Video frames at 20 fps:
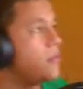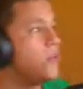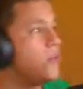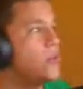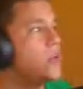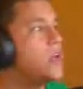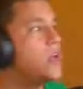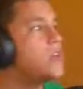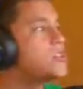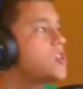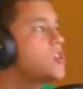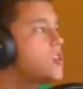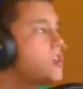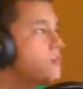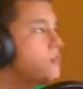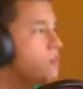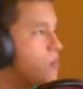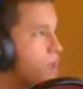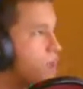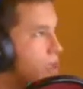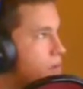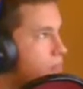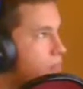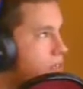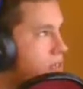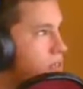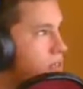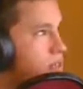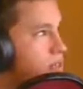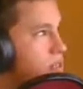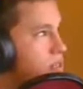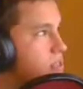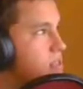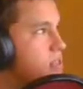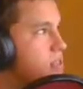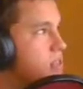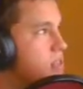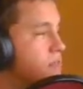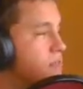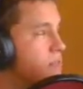The latest card from AMD isn't
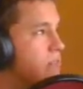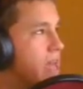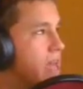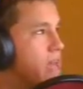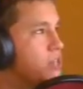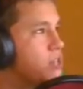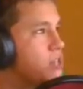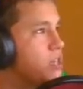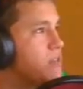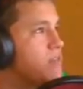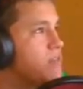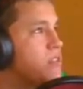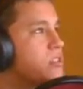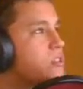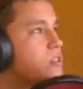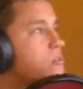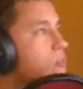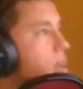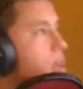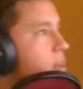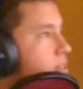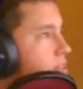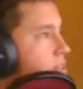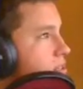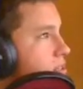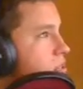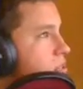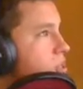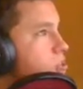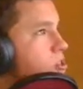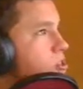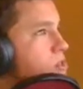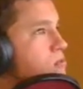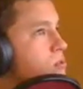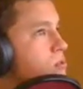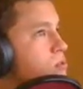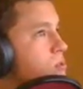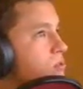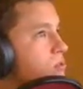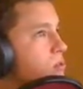the flagship of its new range that distinction is
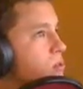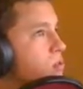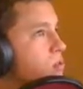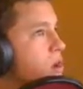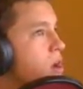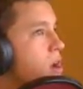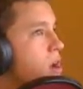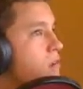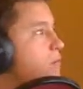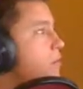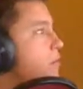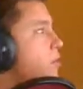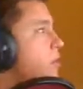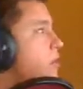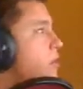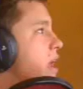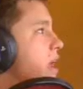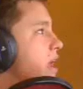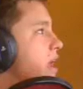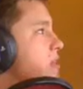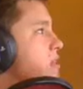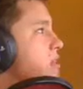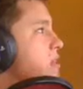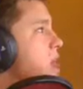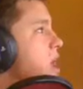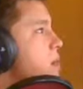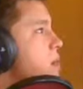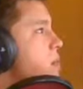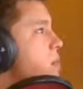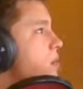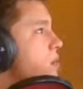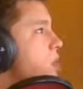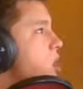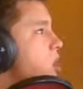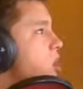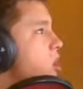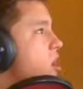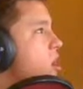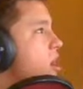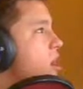reserved for the Radeon Fury X, but the
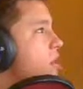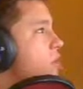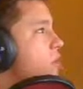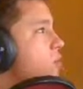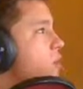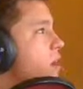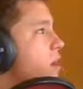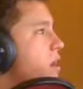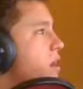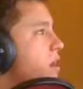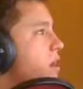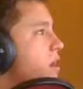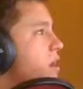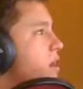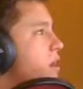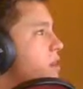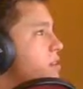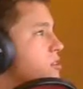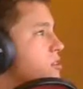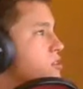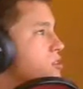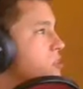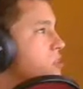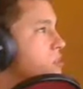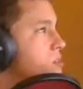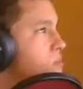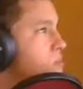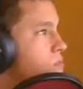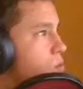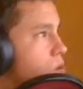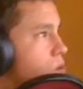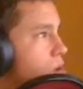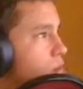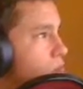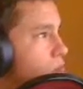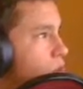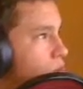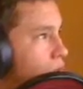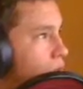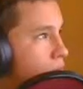R9 390X is just as important
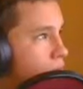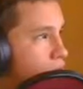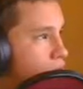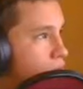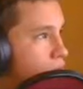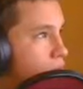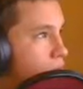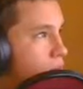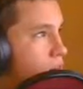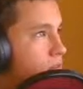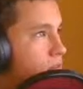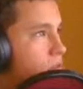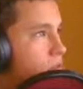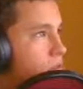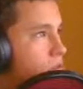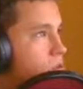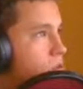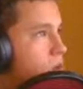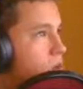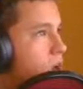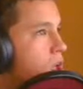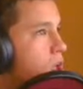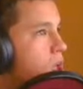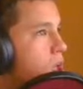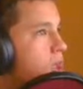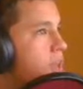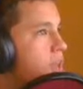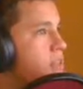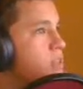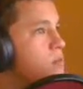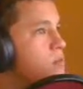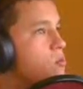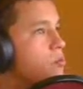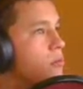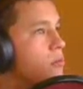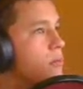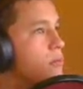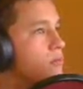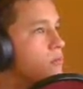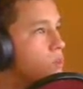for the graphics card manufacturer. It's the
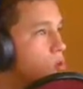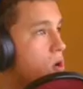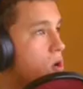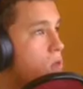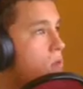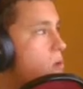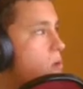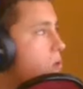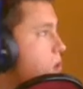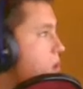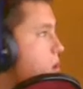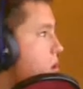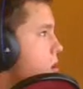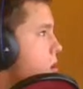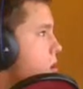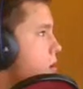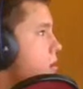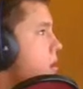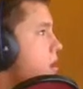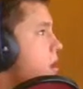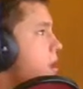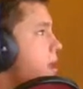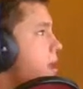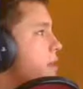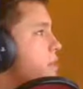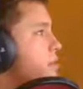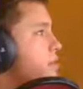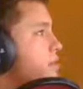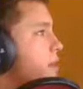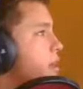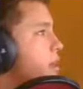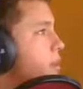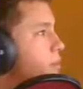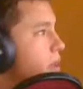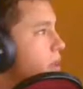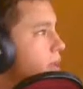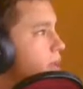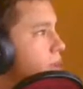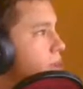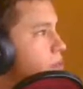more affordable card, and it's designed to
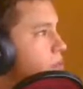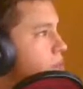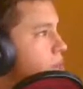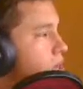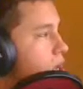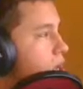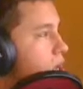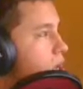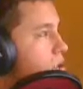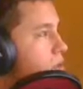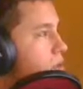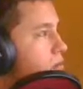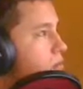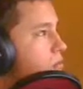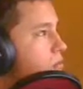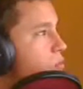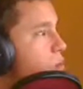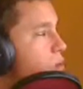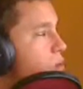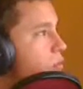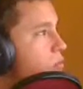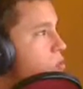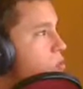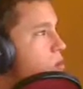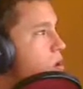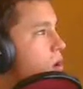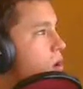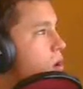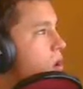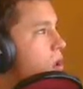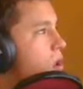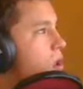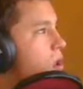play games at 144